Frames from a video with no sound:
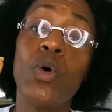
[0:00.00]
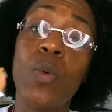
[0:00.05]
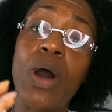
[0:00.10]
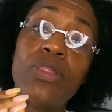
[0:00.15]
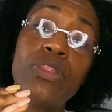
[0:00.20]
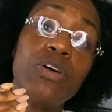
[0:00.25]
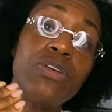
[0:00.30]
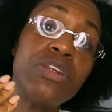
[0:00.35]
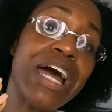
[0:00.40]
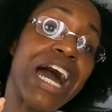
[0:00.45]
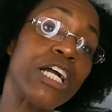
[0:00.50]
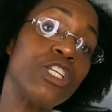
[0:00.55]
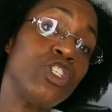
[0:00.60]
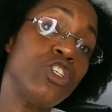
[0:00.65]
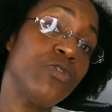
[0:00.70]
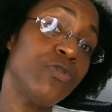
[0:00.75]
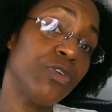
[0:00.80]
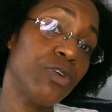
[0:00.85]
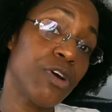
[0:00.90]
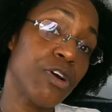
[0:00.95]
whether or
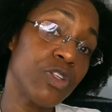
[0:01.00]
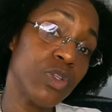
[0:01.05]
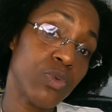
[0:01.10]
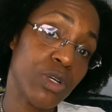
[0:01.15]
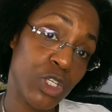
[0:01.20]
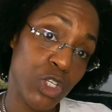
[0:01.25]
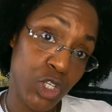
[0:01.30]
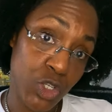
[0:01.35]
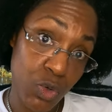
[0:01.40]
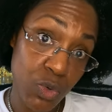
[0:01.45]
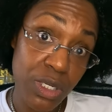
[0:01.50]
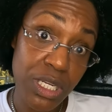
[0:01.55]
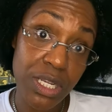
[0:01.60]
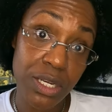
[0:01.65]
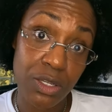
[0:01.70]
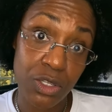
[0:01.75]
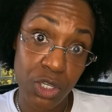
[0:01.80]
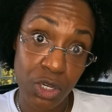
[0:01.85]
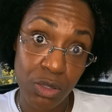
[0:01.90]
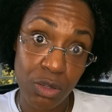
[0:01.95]
not you've learned what you
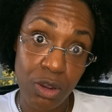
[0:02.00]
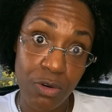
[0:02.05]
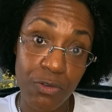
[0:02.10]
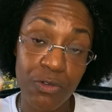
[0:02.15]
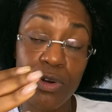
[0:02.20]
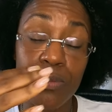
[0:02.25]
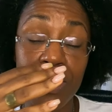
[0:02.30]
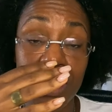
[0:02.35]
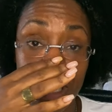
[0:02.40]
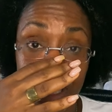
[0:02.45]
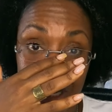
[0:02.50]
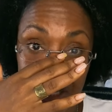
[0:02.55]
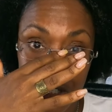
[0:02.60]
needed to learn from it